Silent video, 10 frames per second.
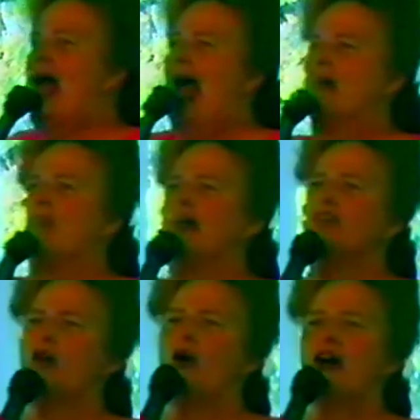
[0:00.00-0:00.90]
and then
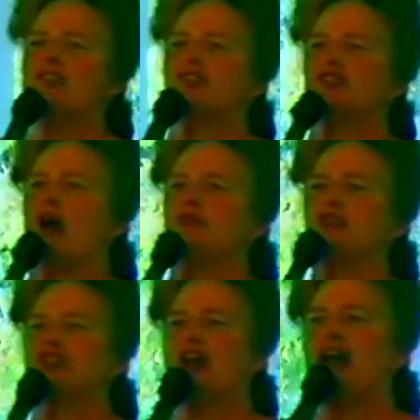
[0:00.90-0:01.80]
you're
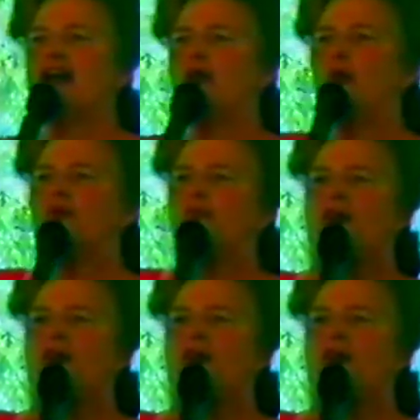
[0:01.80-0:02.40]
associated with